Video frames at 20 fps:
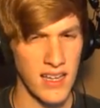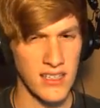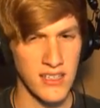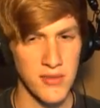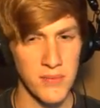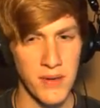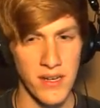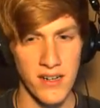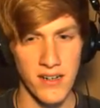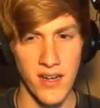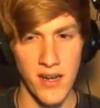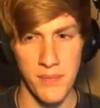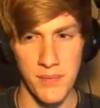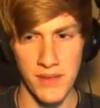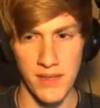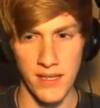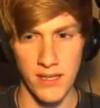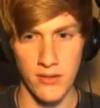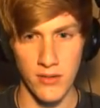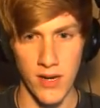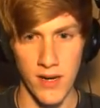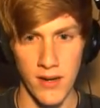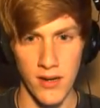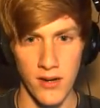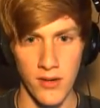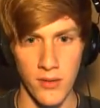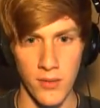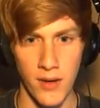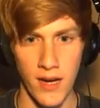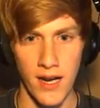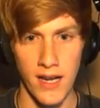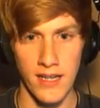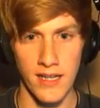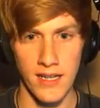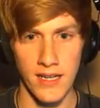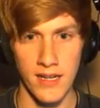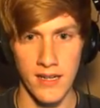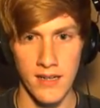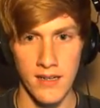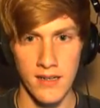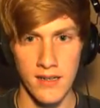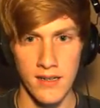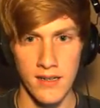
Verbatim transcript: You better not be like right... Oh, hi there.